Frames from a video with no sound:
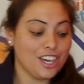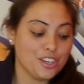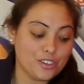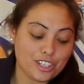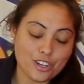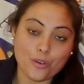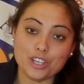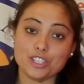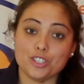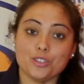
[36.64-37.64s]
you can
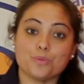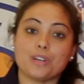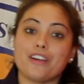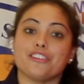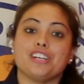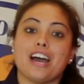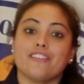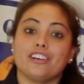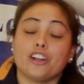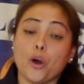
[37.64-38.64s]
always use whatever you have
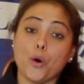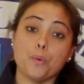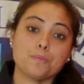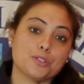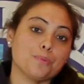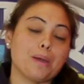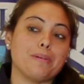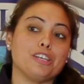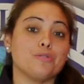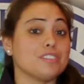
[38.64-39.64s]
at home. So
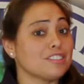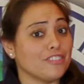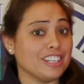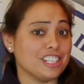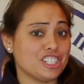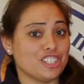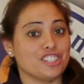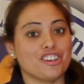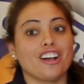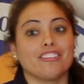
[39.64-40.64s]
maybe you just finished
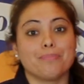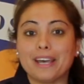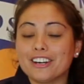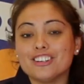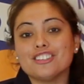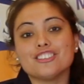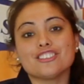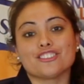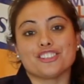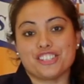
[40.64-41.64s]
your jar of
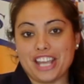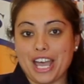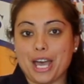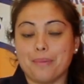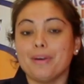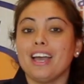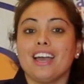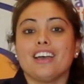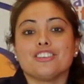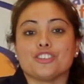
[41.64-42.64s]
pickles or jam.
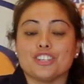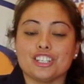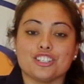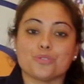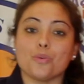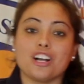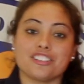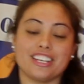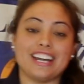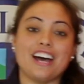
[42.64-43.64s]
So you can just
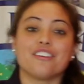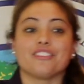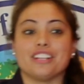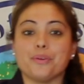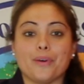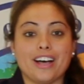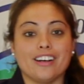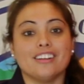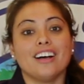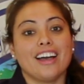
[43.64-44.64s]
wash that out really
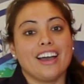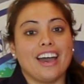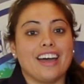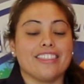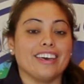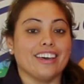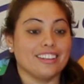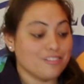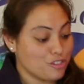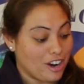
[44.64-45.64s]
well and
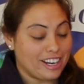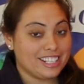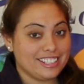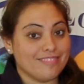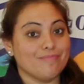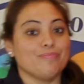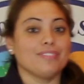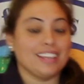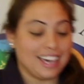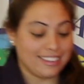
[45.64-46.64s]
then dry it,
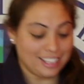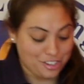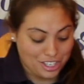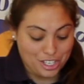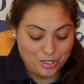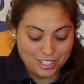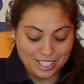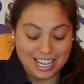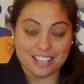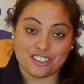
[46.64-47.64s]
and then you can use
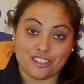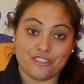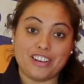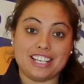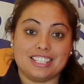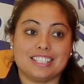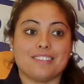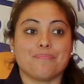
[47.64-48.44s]
it as your vase.